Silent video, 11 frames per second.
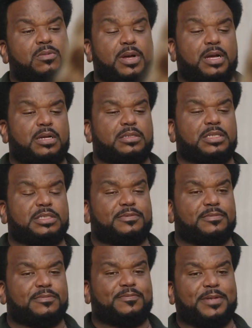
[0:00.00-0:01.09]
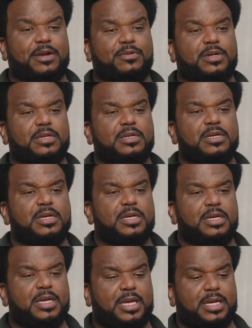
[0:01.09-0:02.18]
Wow, that's flattering.
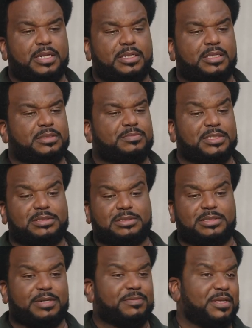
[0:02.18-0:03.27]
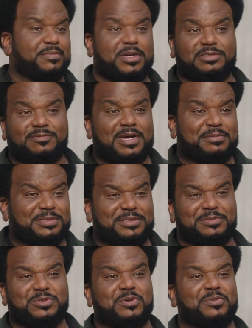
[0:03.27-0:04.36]
And as much as everything about your vibe
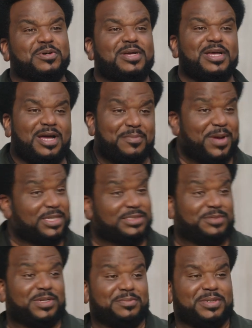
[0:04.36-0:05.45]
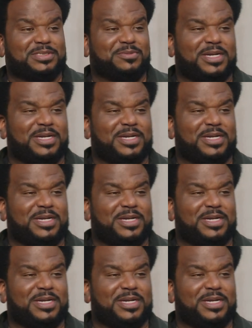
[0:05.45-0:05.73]
seems normal, I'm actually really busy